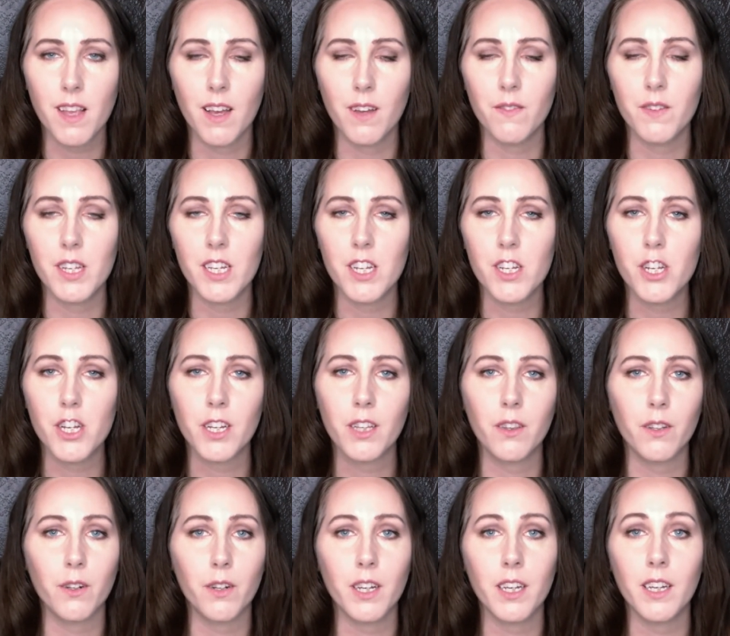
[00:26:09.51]
of
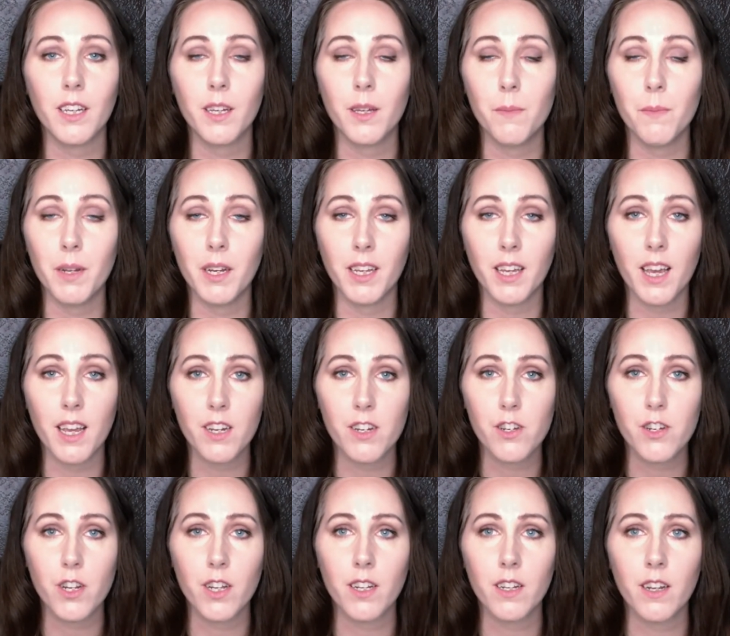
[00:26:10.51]
teaching, learning, and
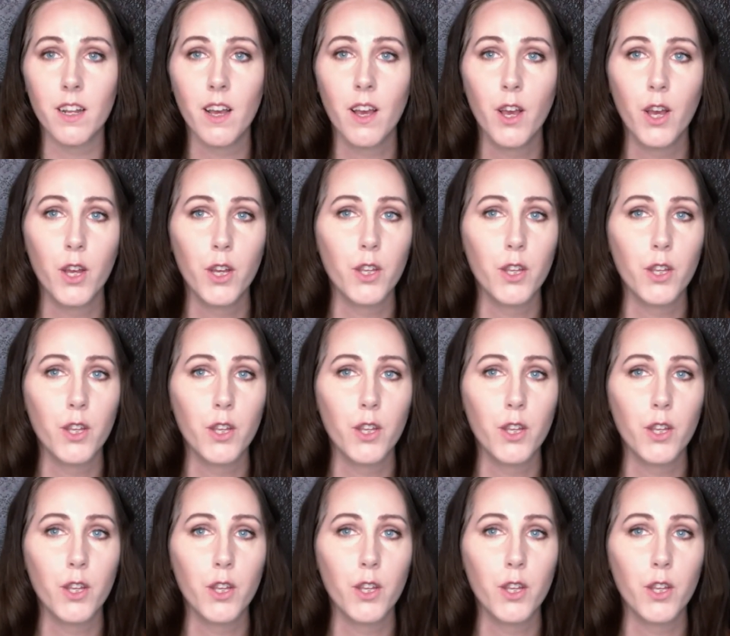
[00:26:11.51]
communication,